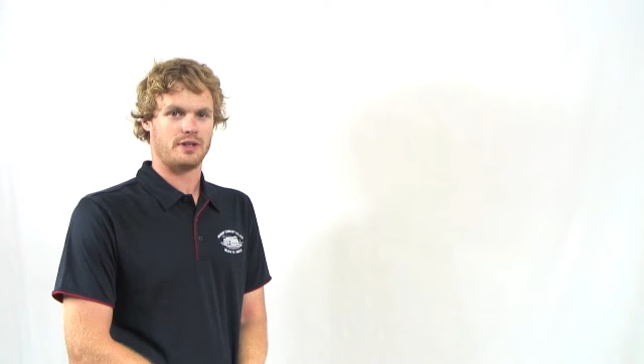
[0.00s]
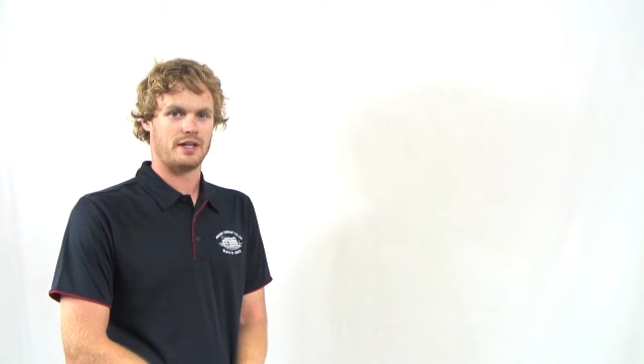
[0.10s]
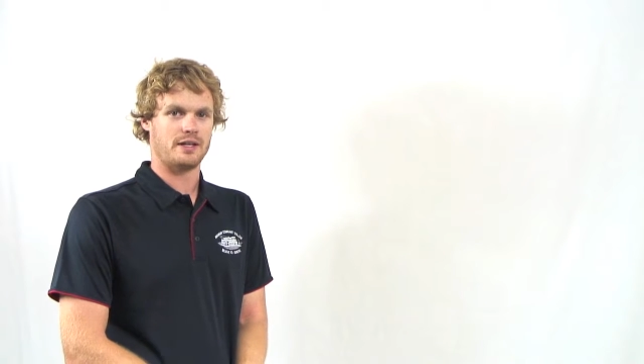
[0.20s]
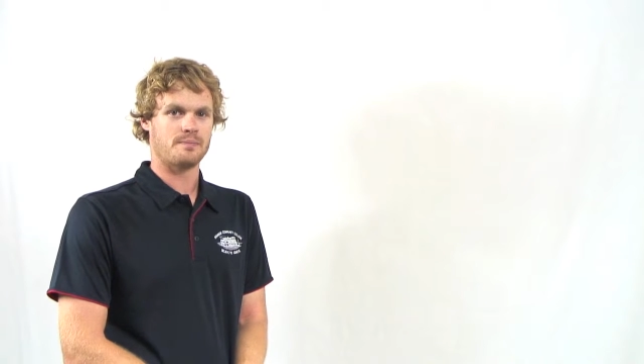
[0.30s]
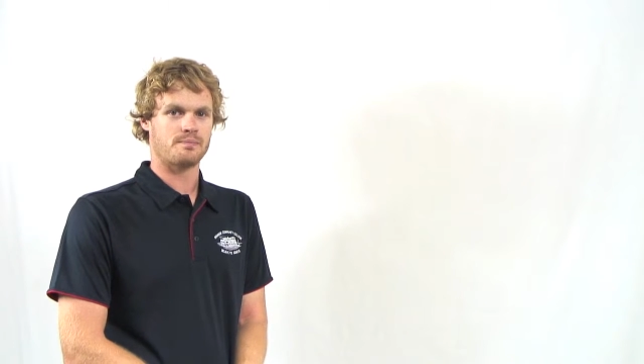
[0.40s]

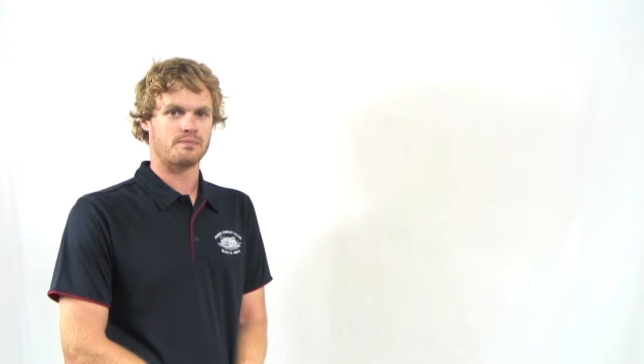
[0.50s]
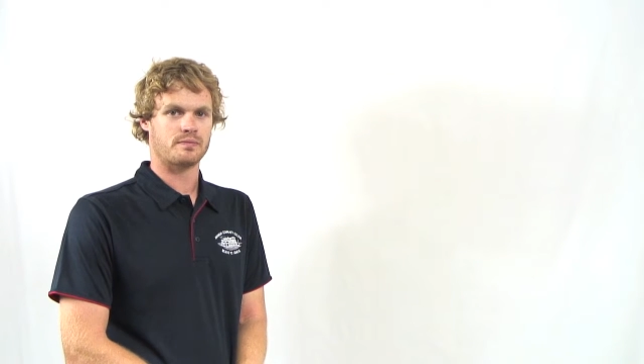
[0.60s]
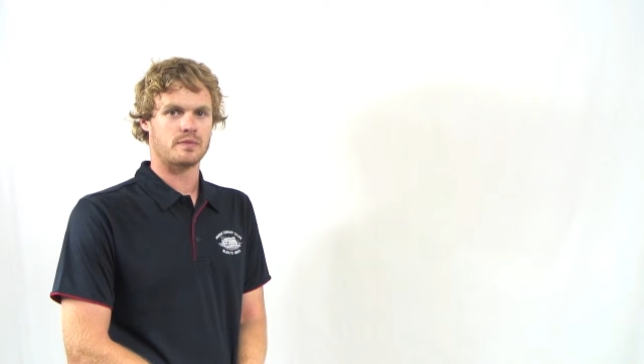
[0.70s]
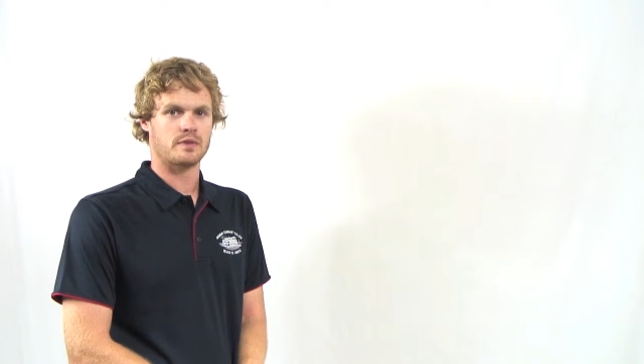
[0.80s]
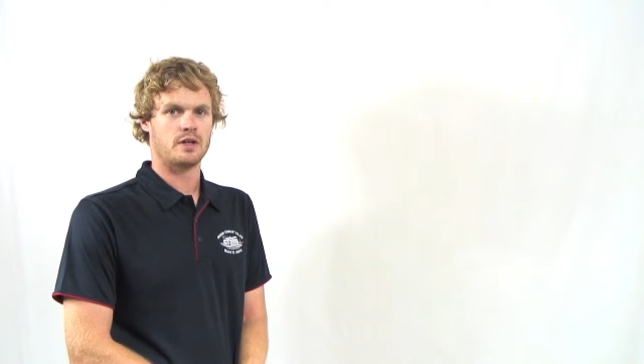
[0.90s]
there
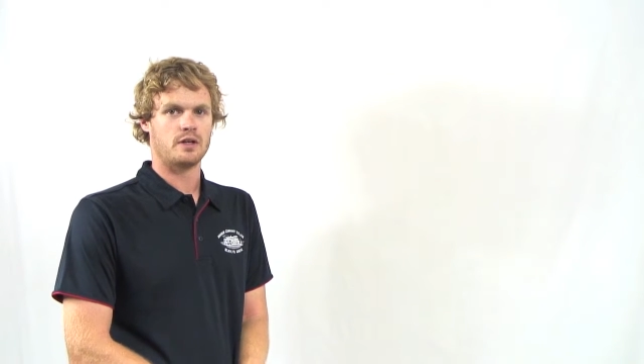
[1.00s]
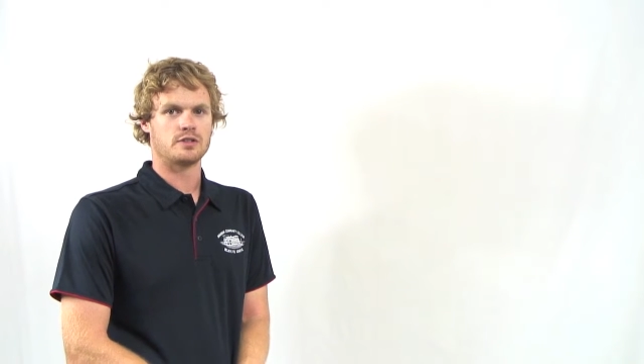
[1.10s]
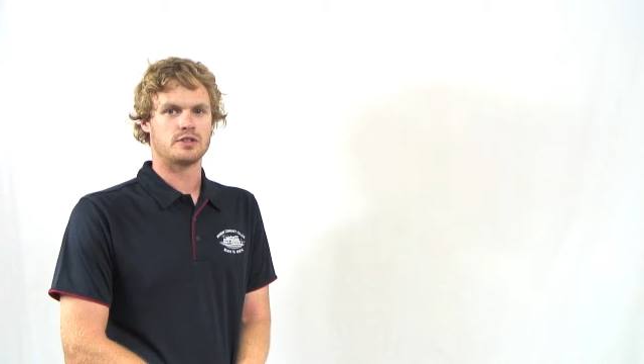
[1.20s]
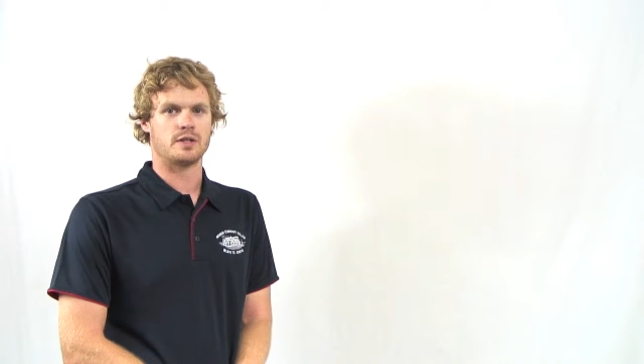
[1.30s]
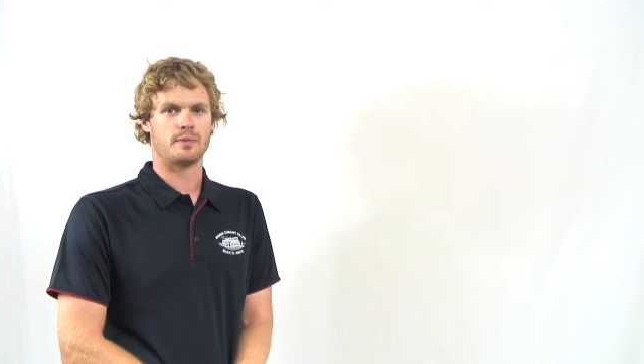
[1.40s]

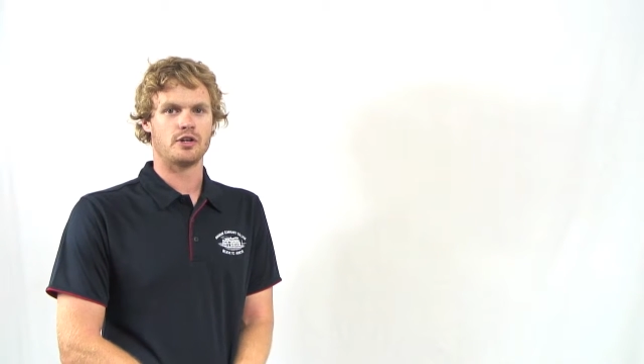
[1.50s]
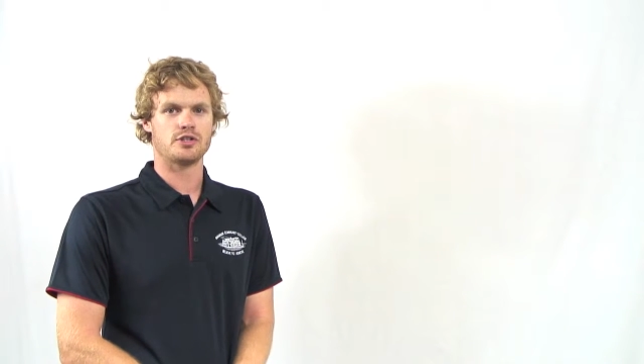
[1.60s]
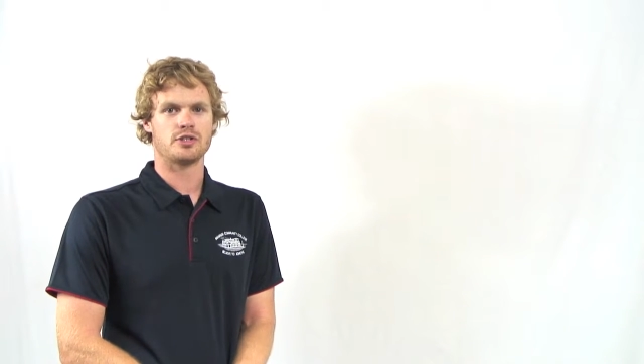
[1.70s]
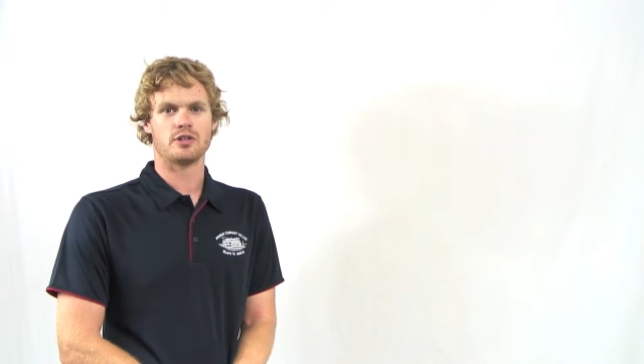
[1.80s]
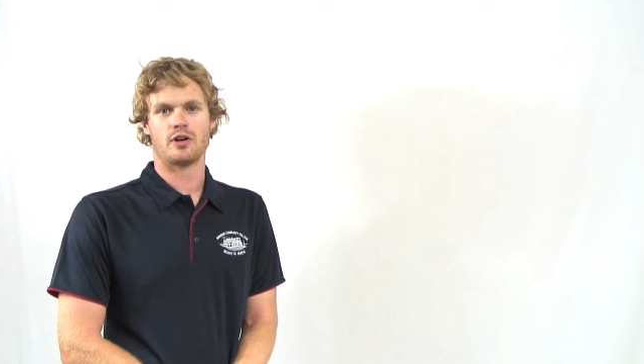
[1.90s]
to the motion